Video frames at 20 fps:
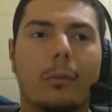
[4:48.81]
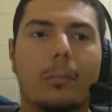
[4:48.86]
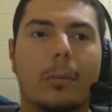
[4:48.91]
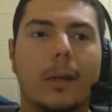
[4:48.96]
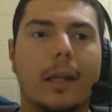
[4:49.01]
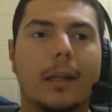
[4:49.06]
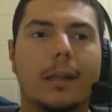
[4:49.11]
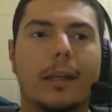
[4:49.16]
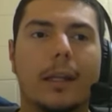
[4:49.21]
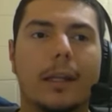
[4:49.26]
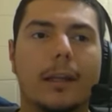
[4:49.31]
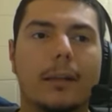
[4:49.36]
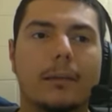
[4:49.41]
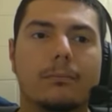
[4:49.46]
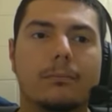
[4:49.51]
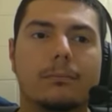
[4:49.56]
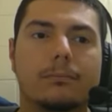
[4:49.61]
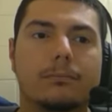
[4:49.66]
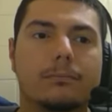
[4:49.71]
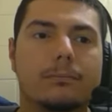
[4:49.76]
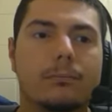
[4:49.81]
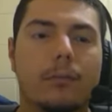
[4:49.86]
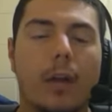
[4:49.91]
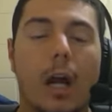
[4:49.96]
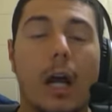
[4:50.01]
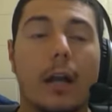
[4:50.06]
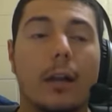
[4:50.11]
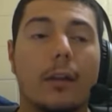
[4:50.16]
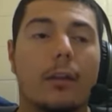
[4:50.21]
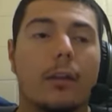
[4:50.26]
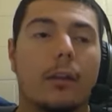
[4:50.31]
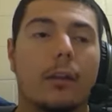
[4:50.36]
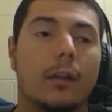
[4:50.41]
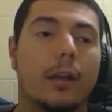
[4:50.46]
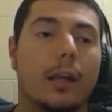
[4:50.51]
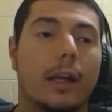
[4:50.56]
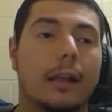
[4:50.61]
But I think honestly,